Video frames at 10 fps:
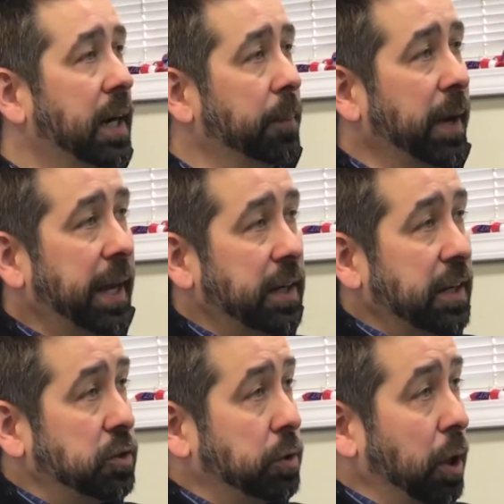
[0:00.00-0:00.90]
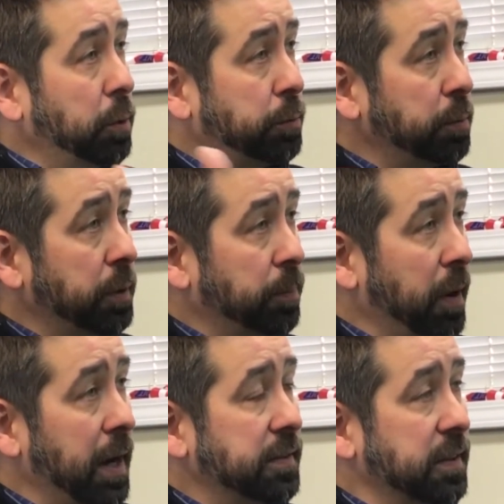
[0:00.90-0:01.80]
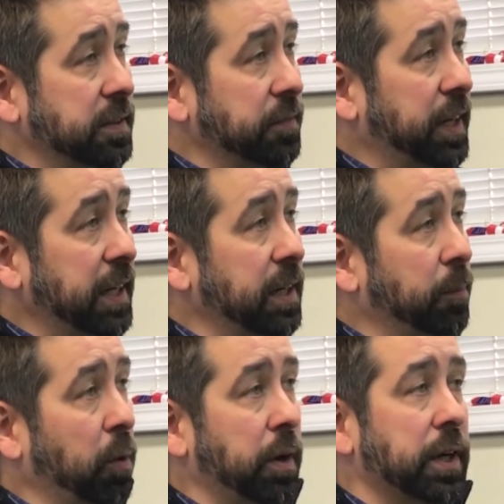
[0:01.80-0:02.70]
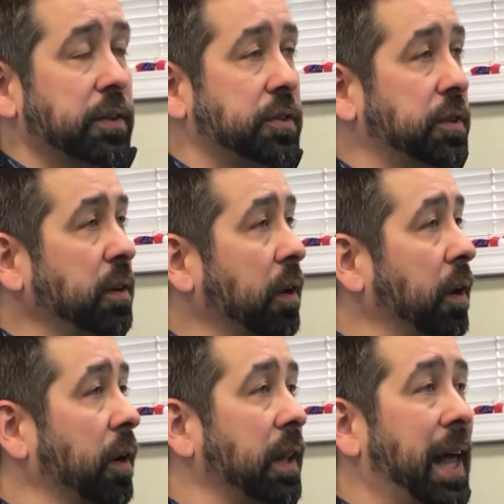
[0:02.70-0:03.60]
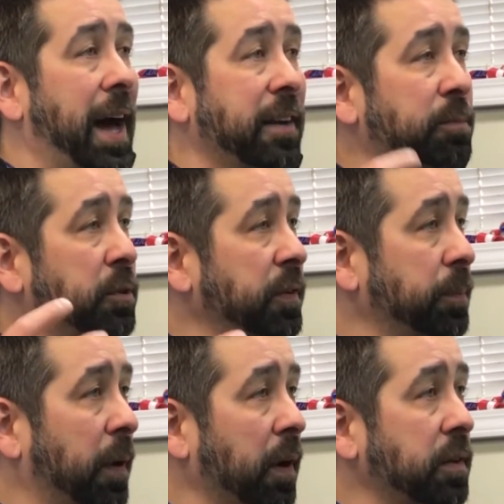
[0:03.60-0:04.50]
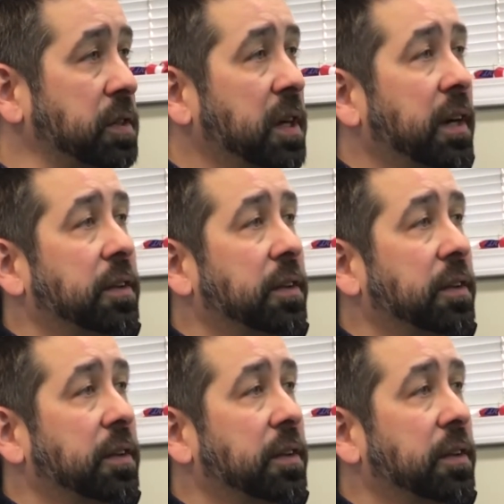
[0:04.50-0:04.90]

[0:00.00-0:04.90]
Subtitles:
And as you go through the process of getting a mortgage, there are a lot of moving parts.